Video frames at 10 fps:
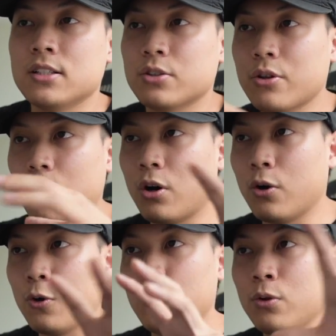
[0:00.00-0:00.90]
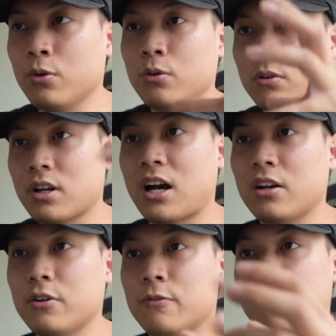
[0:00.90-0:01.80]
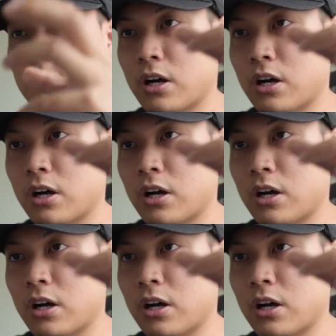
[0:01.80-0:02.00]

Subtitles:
So the whole kind of